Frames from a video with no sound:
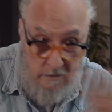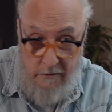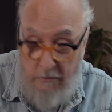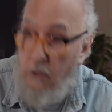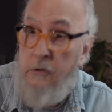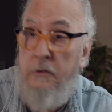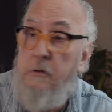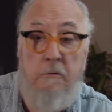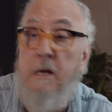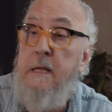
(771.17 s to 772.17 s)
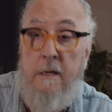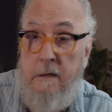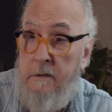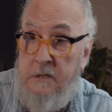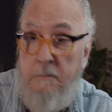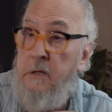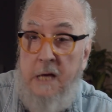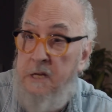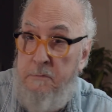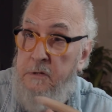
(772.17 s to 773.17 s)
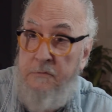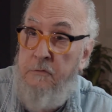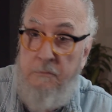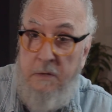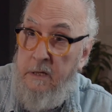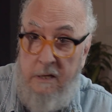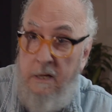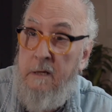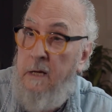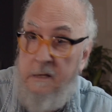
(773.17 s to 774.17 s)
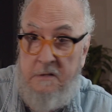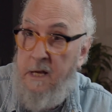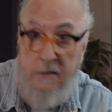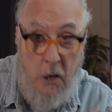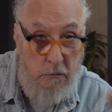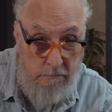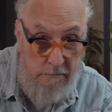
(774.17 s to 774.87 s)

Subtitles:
You're under the radar. Somebody asked me if you've been here. I'll say no.